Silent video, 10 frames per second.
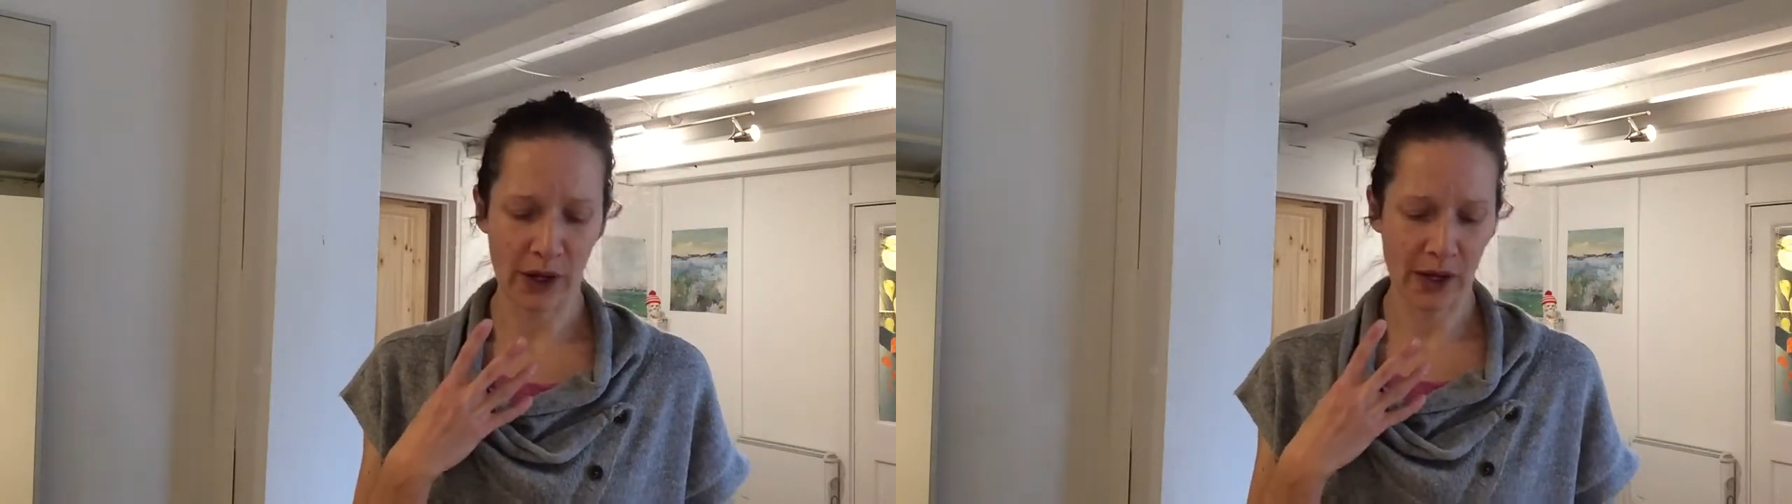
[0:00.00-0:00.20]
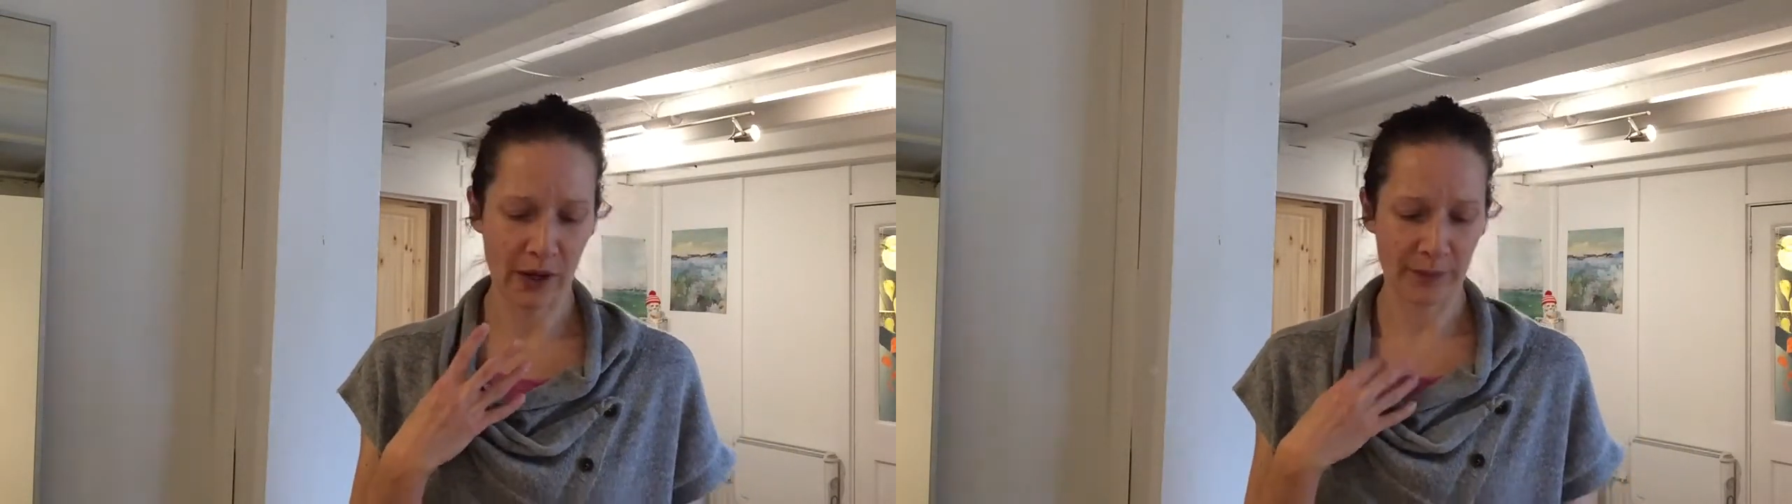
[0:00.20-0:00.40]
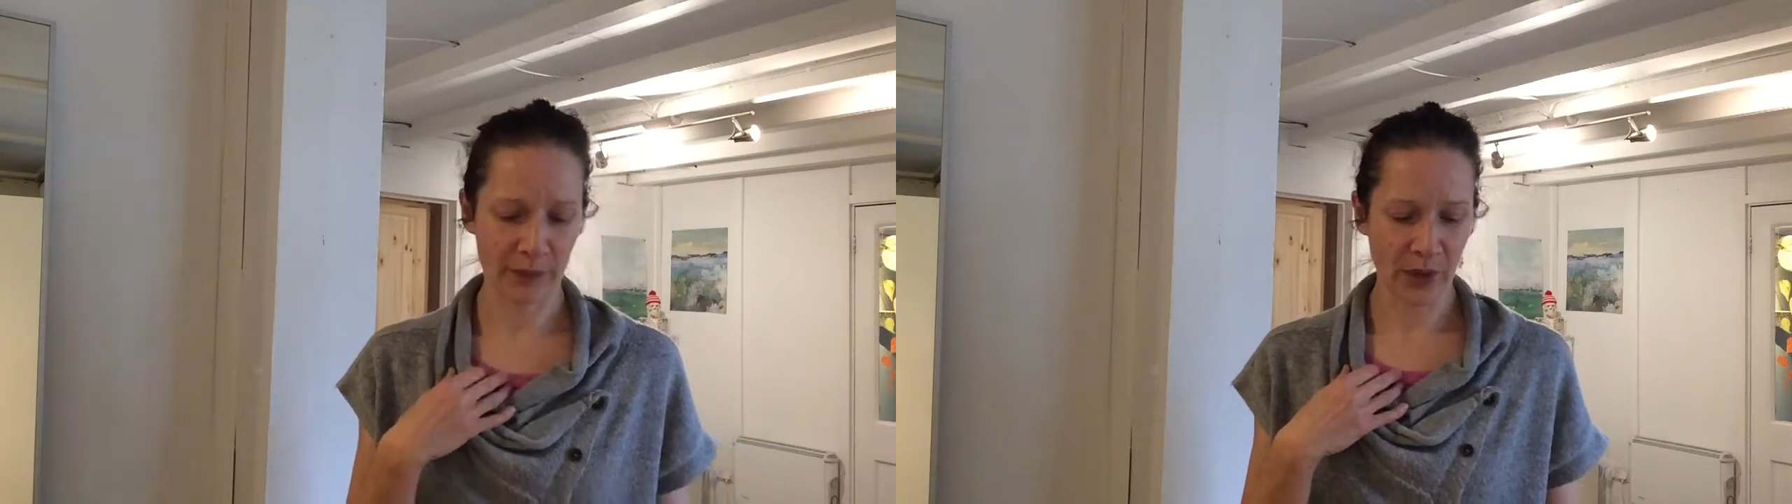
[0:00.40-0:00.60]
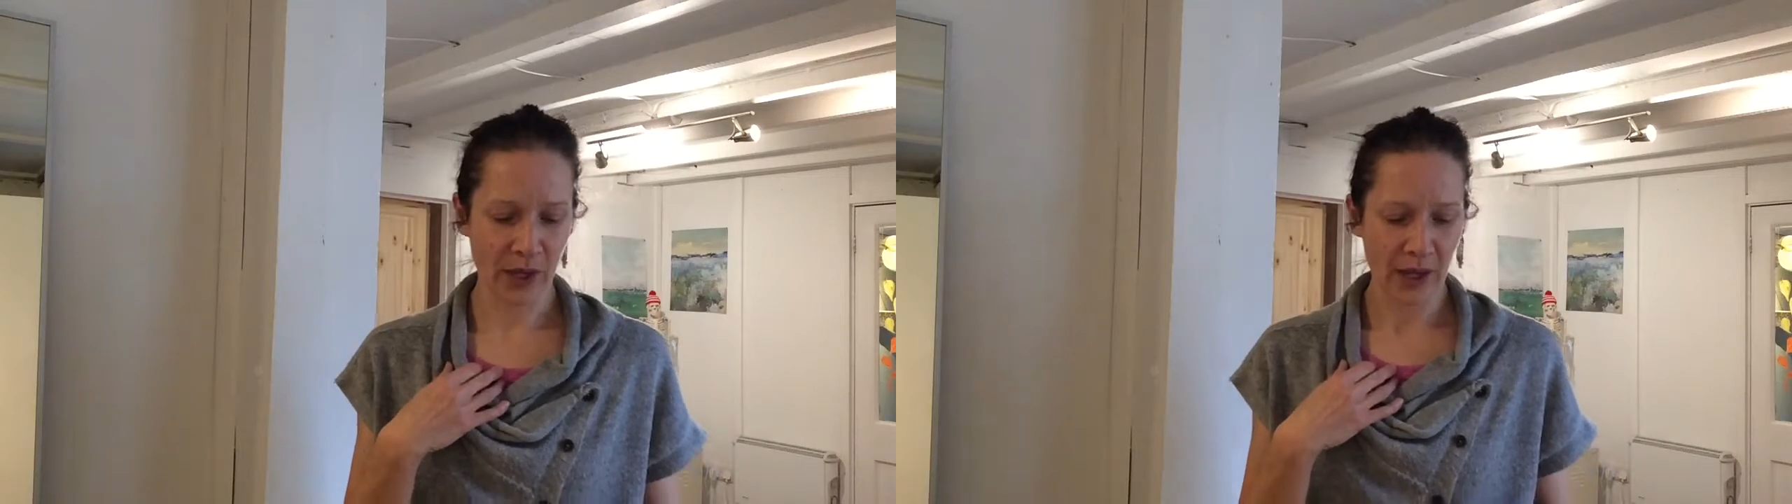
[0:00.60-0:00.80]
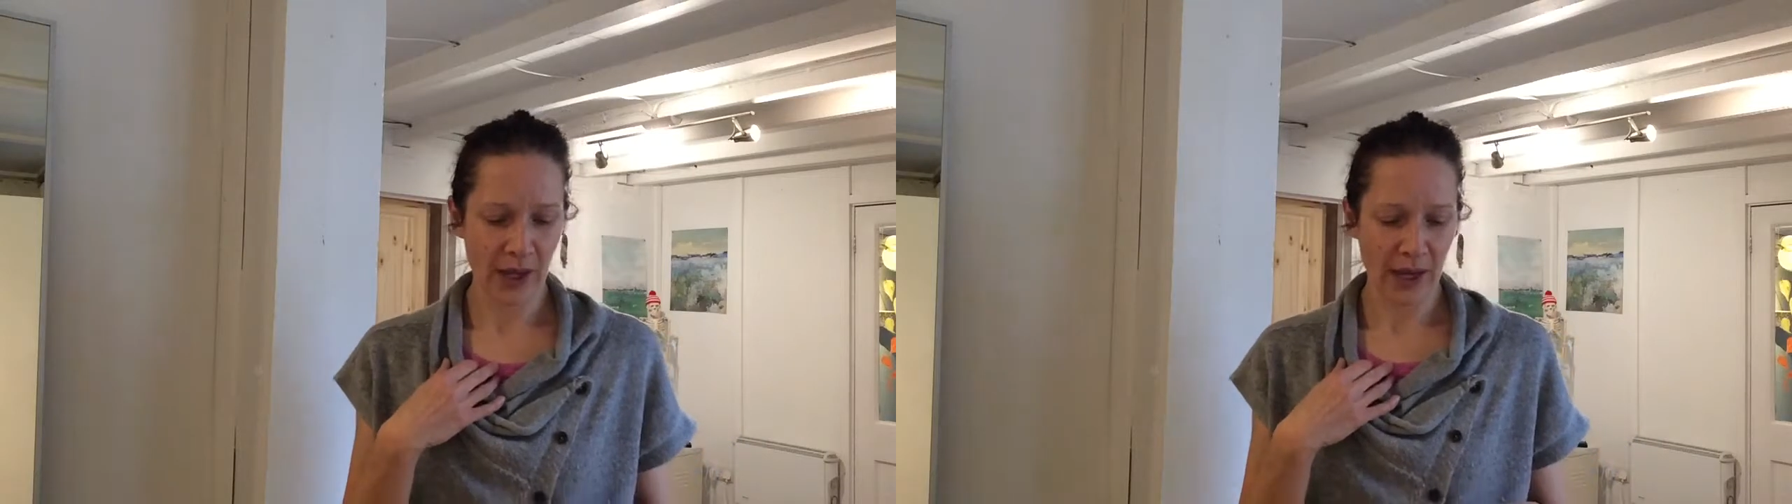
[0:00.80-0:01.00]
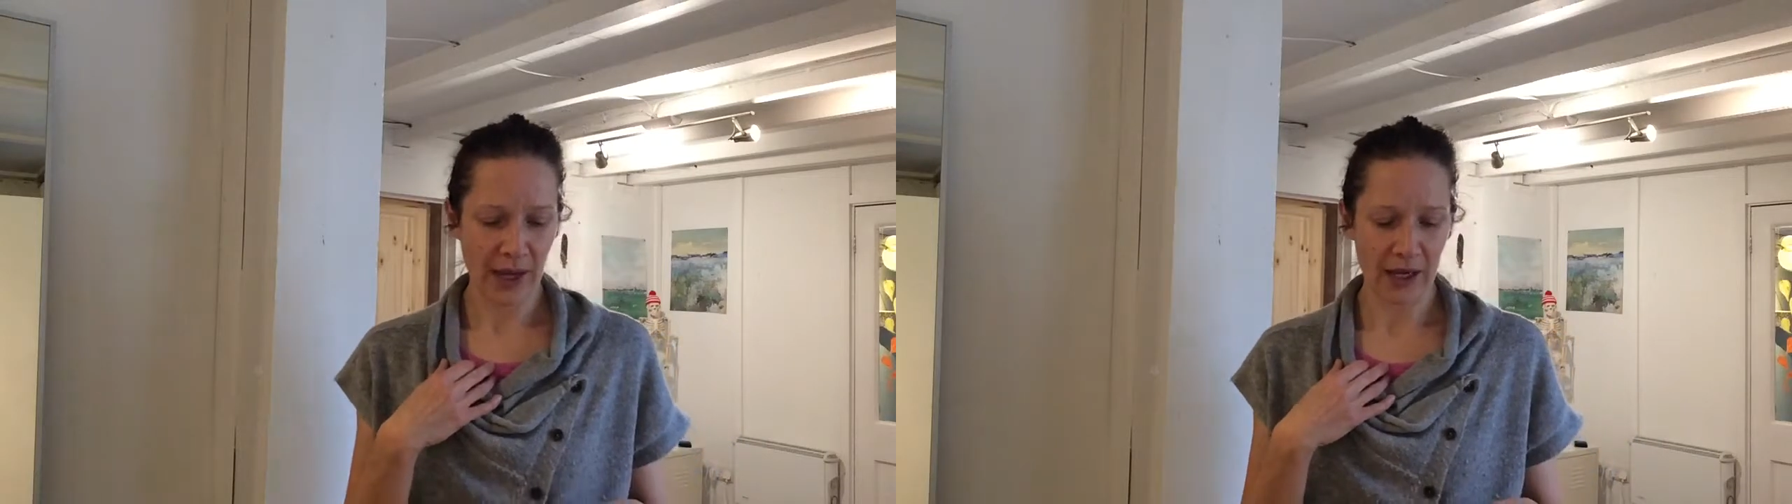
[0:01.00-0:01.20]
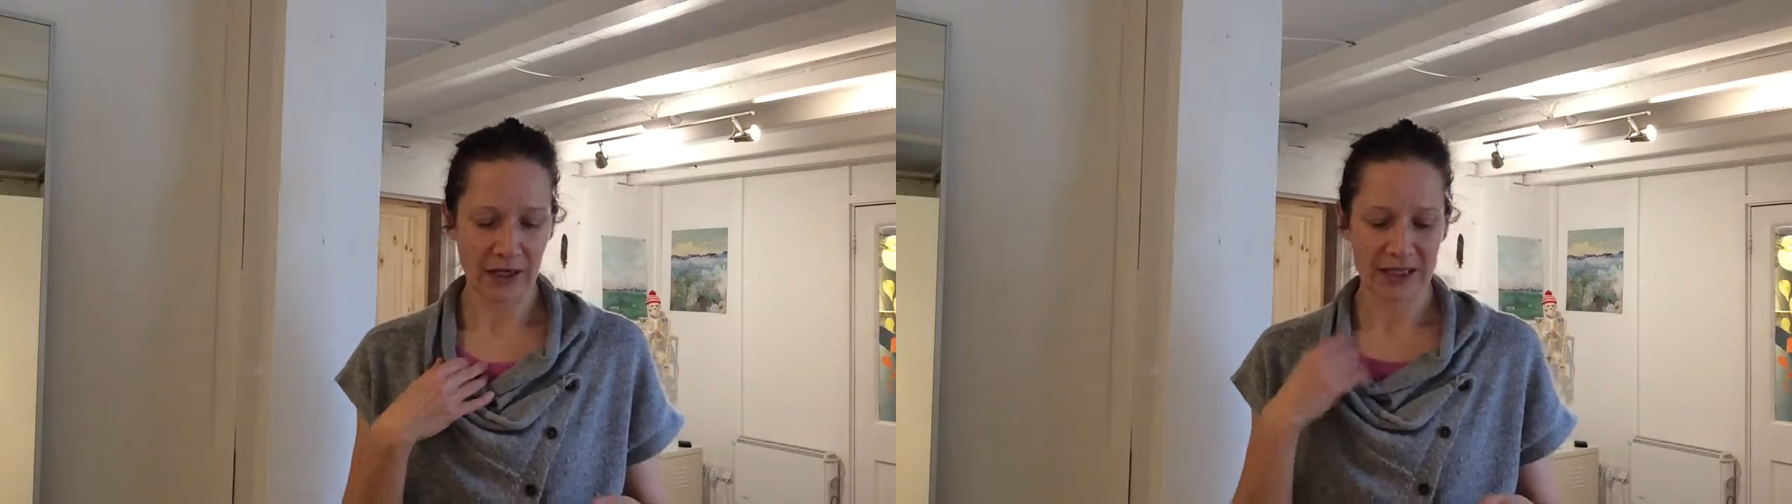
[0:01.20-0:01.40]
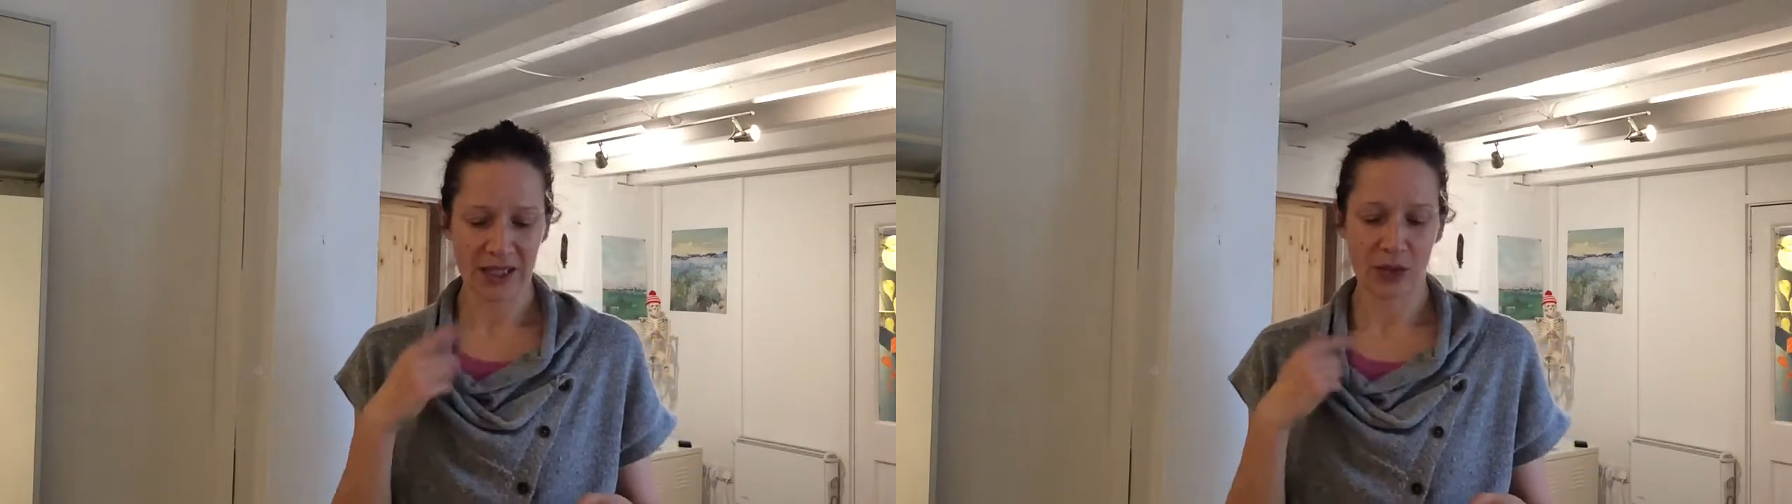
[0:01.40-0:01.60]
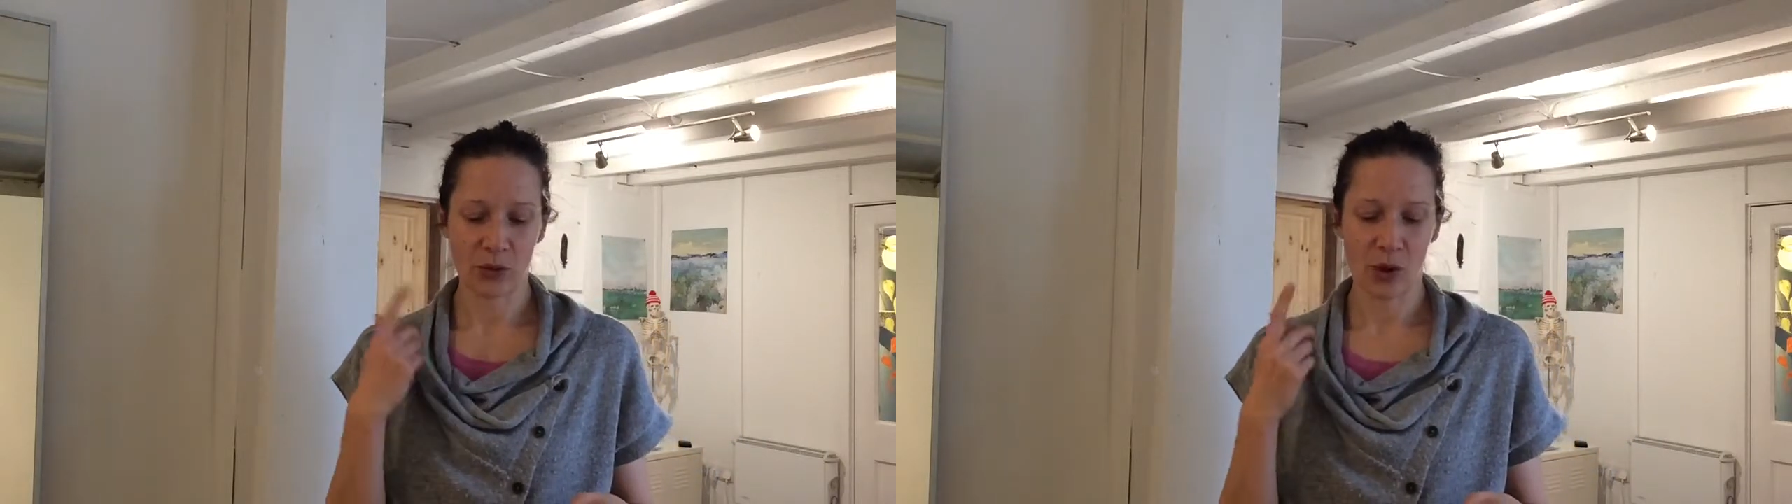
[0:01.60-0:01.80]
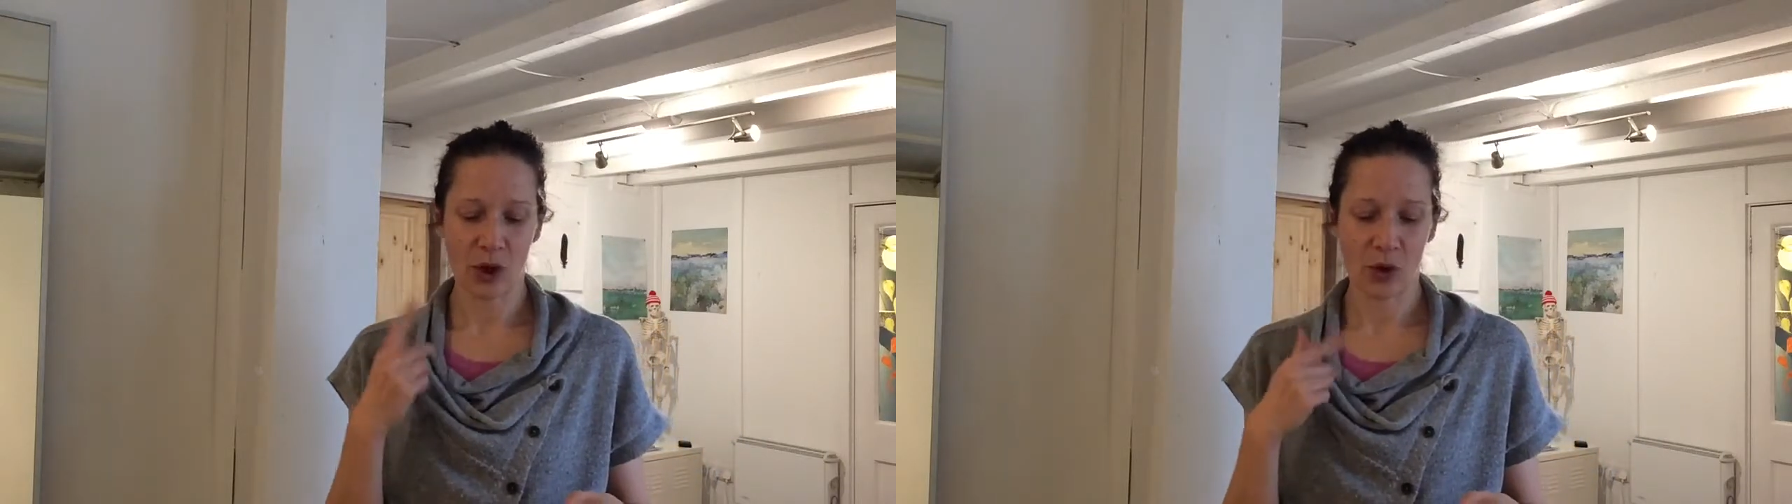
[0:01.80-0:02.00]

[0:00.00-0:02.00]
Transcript: and continual